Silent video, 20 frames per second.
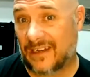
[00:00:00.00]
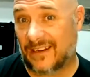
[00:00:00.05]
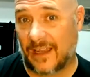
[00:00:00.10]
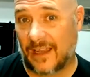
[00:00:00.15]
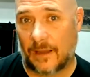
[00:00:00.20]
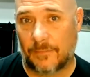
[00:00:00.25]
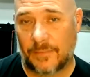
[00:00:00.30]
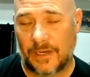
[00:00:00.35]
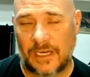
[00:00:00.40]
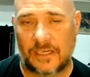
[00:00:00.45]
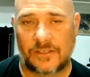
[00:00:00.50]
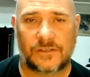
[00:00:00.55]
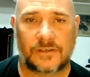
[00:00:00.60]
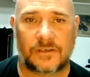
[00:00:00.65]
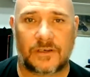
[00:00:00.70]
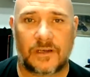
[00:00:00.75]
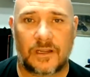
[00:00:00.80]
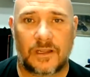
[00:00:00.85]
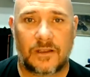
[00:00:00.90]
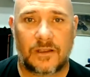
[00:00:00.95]
combination
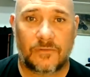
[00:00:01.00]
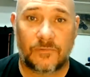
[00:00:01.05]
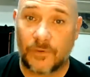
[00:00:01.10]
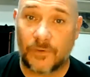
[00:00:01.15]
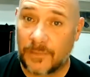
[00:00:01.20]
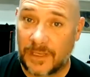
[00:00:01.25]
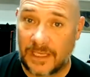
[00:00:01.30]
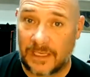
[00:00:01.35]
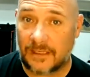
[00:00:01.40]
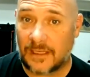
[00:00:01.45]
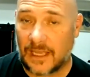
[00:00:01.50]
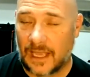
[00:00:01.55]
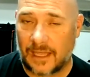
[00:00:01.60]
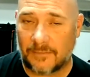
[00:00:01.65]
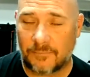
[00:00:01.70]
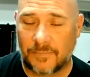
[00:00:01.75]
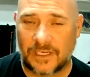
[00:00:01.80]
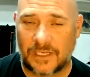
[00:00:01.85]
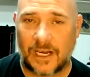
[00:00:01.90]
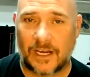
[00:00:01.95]
for me
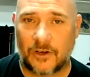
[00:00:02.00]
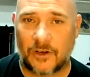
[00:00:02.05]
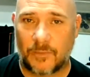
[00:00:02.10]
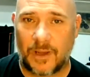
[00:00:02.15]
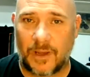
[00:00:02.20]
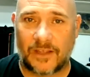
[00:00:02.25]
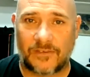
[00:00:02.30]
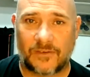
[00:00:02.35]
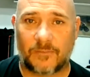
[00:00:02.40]
at Mañana no Mas.